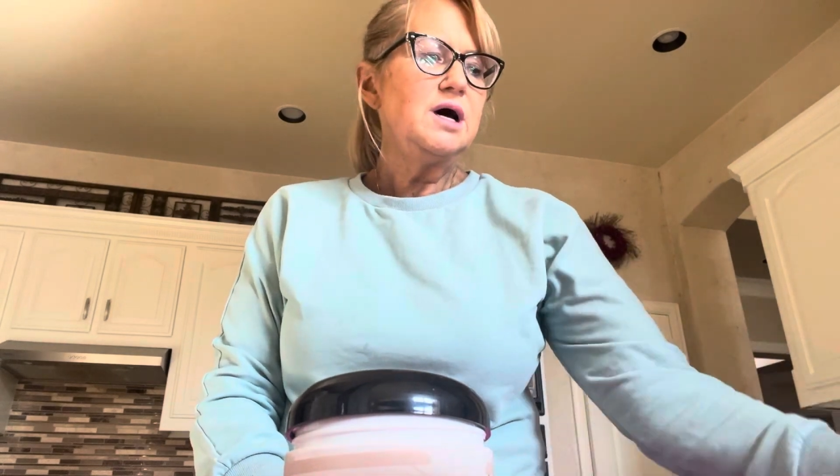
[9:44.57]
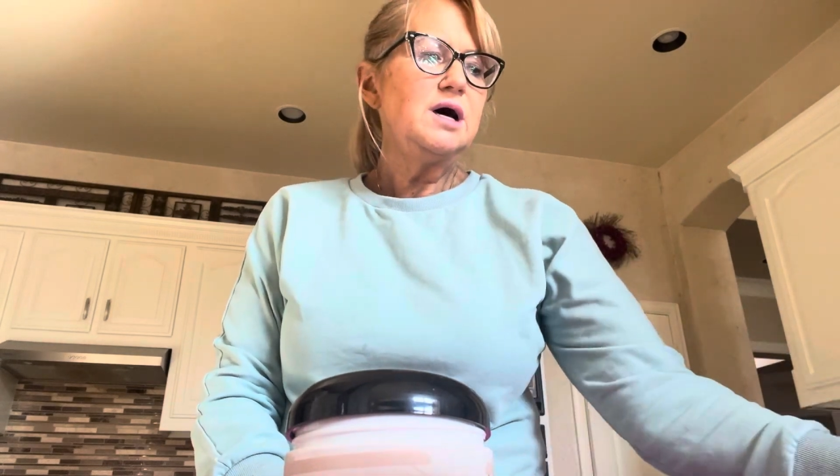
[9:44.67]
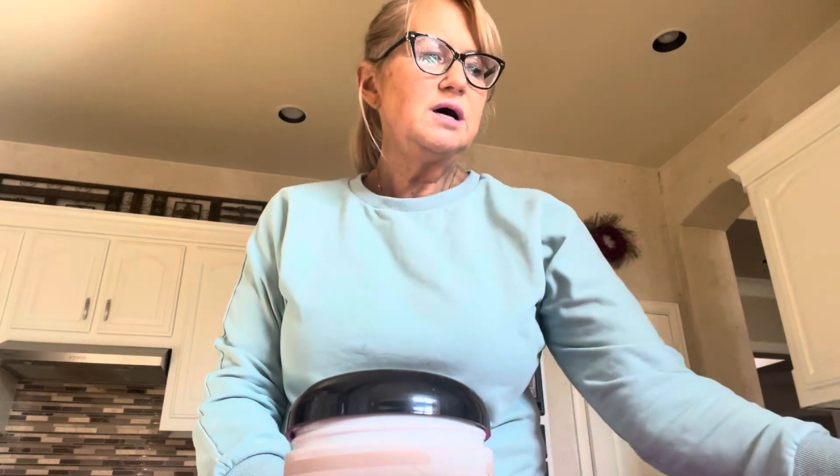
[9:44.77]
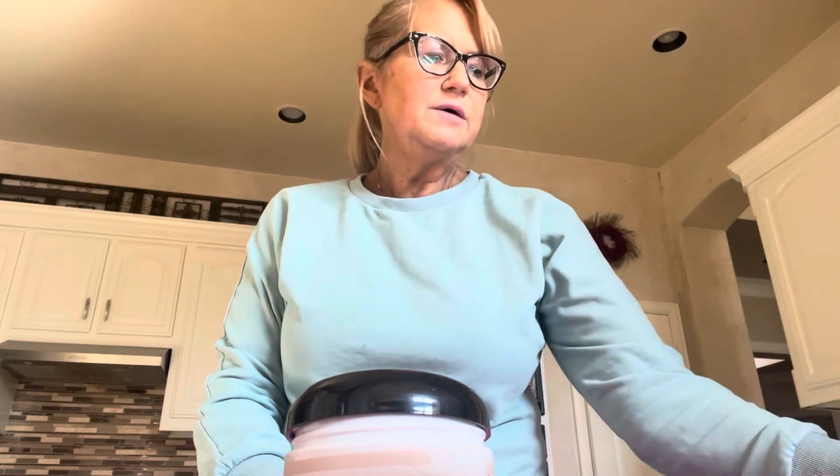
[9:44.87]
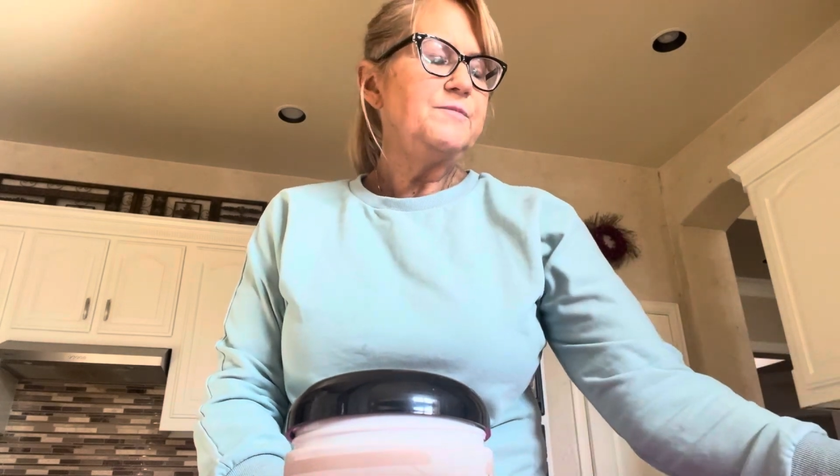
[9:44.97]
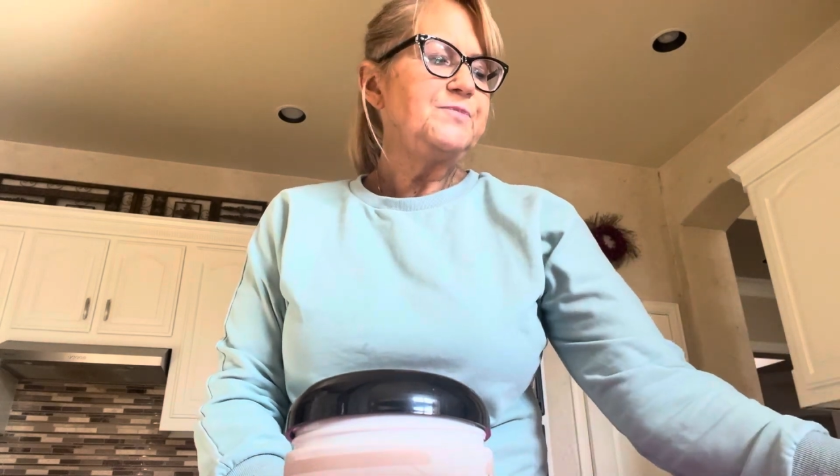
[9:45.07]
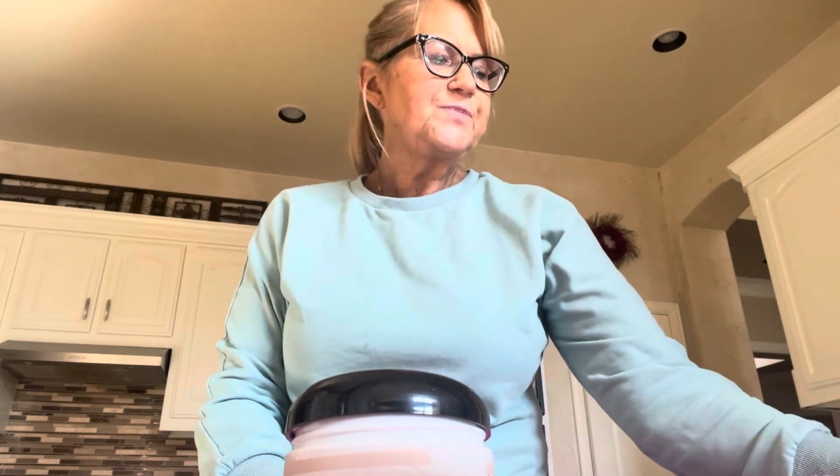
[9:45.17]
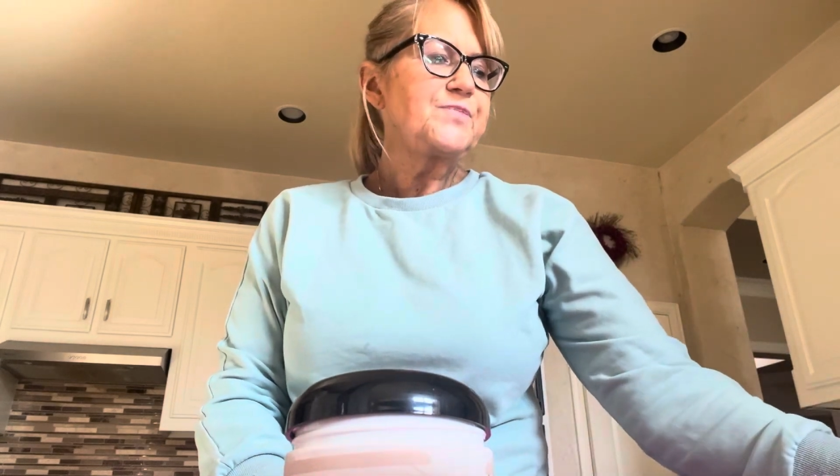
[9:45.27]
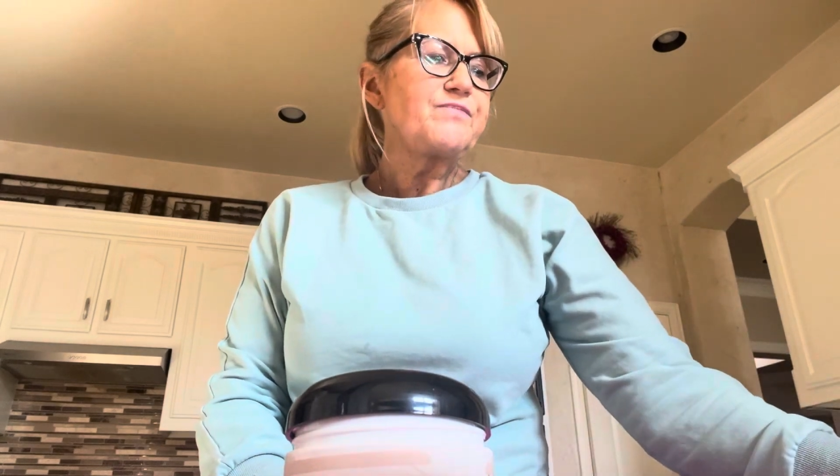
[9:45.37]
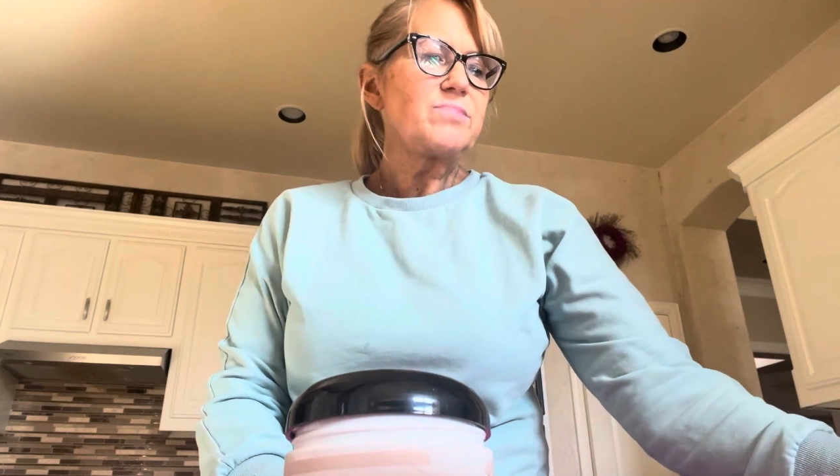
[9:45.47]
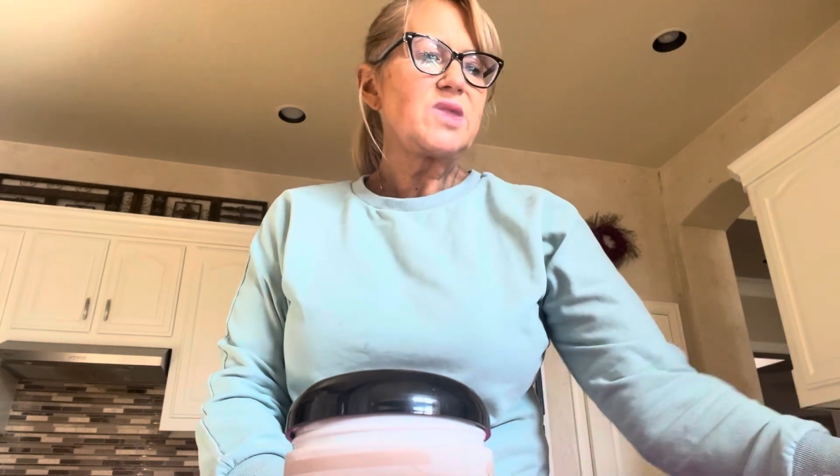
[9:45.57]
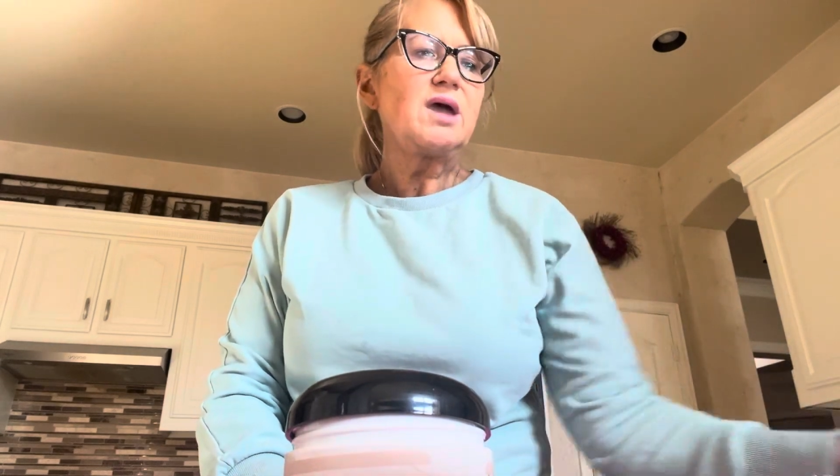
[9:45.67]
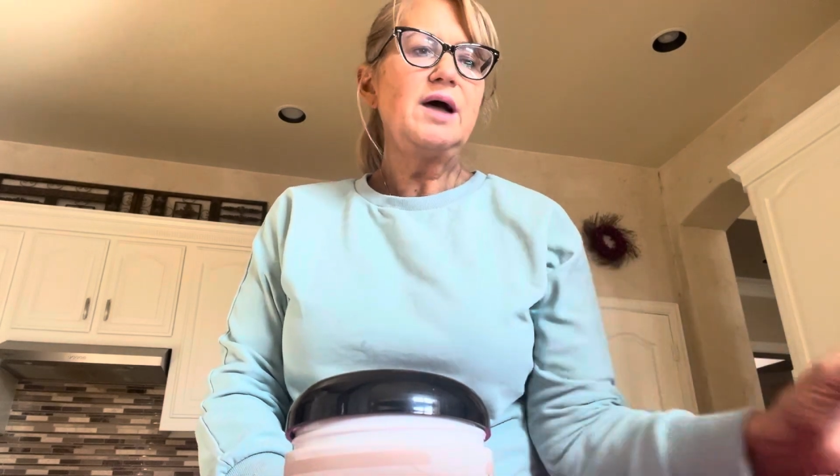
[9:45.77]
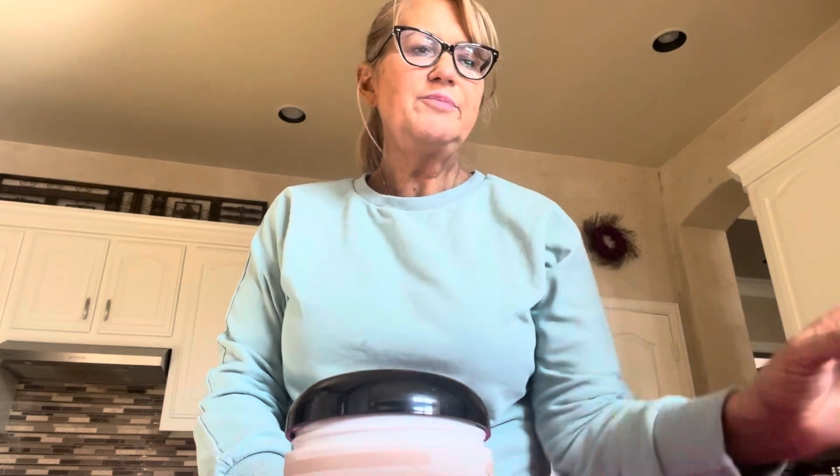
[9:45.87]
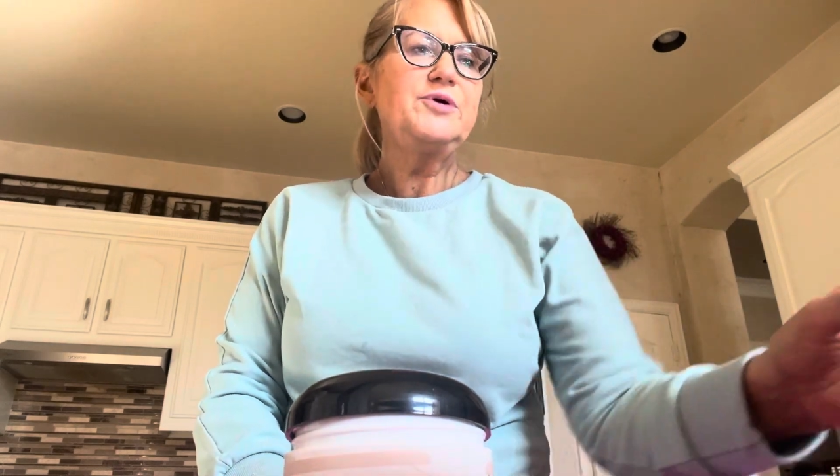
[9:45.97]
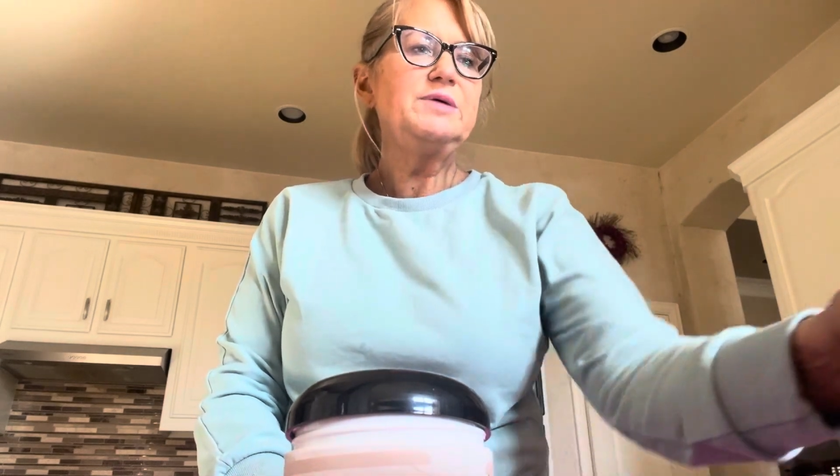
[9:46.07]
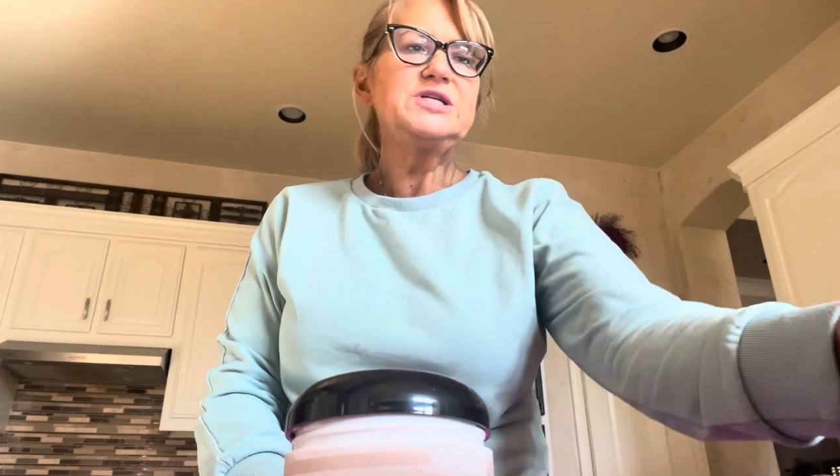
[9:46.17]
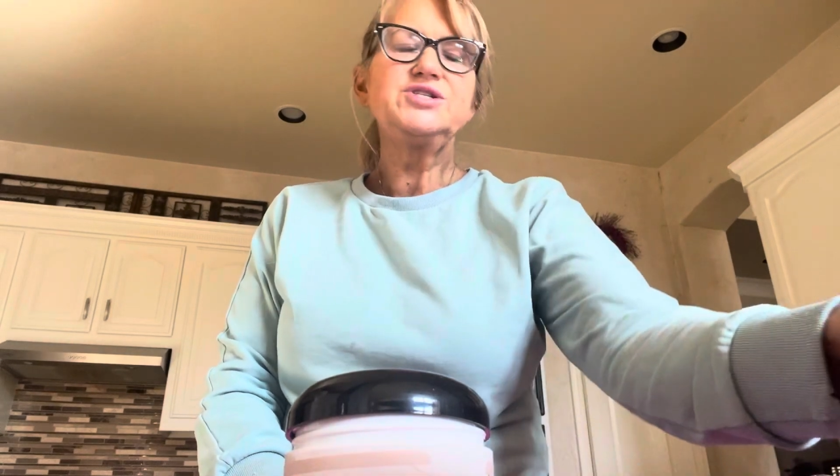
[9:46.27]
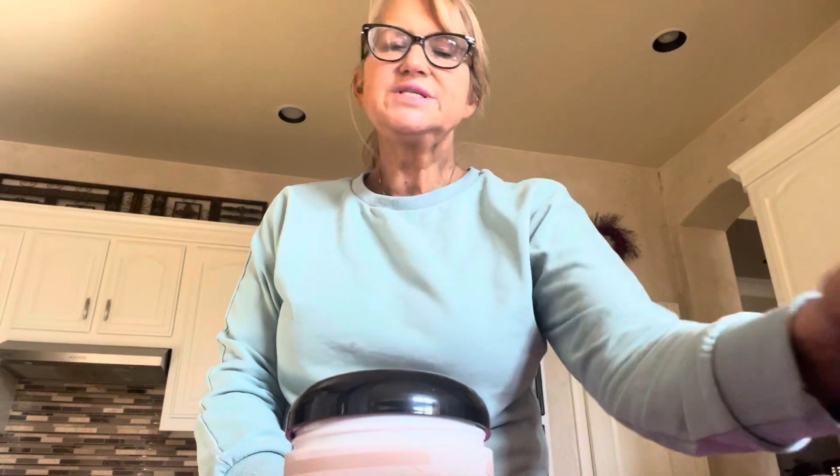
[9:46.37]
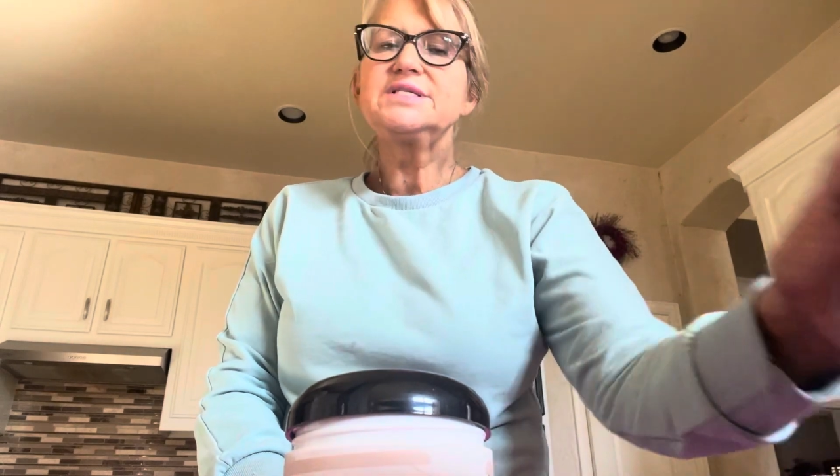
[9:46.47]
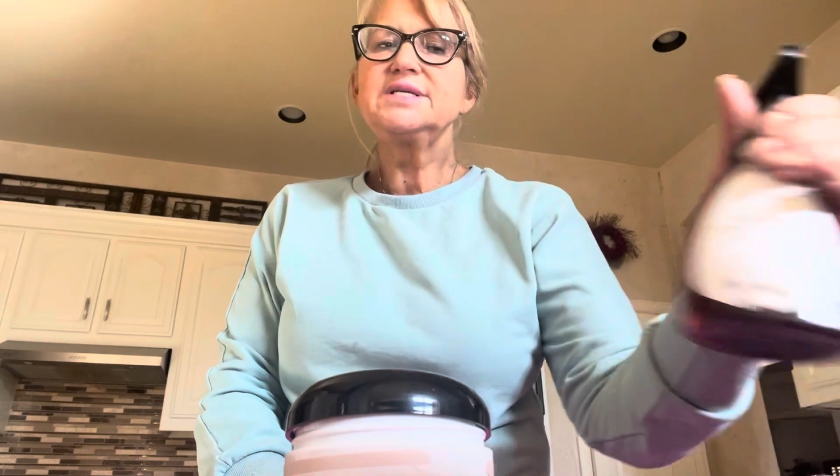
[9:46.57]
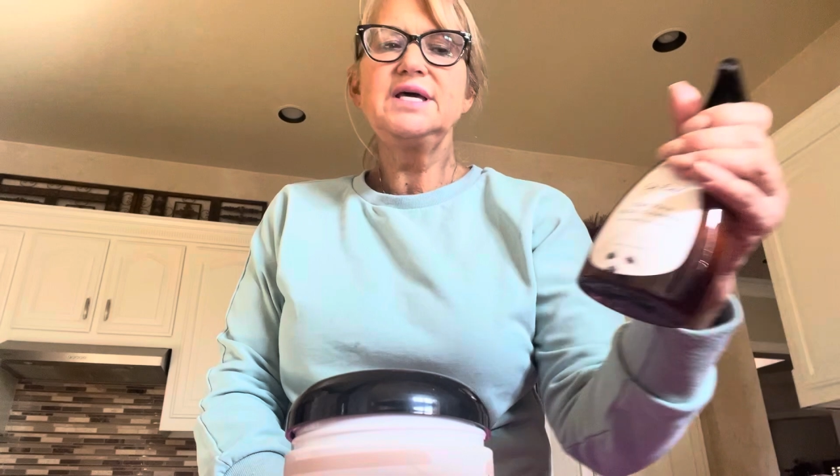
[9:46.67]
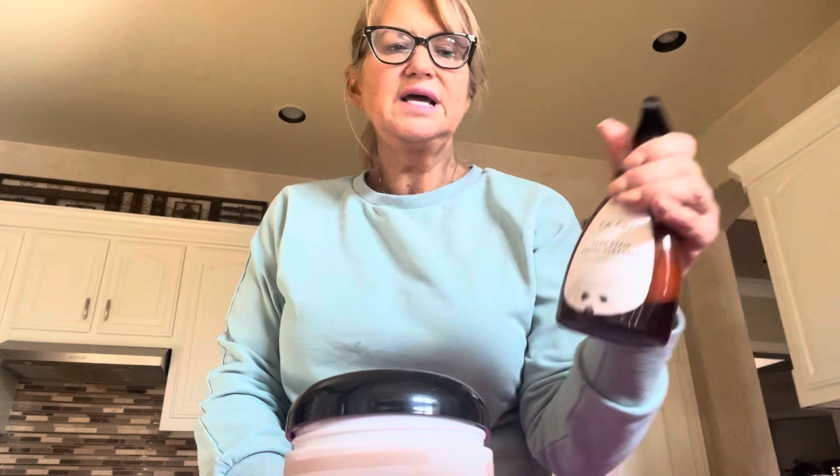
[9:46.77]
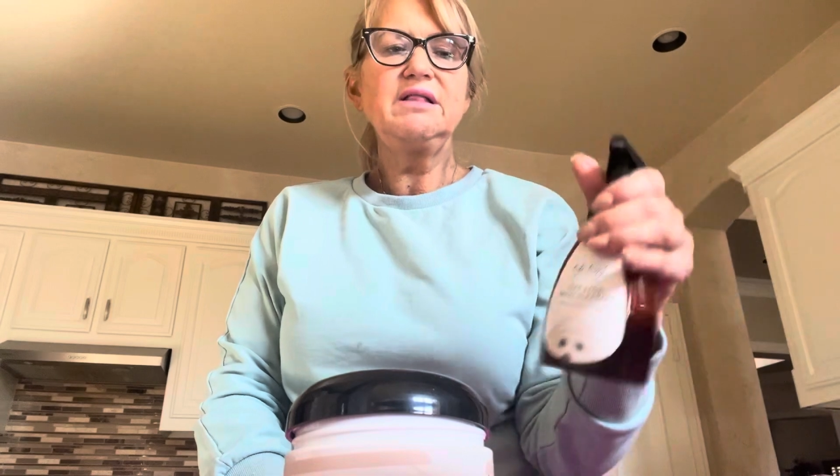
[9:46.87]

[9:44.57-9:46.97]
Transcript: I pretty much just get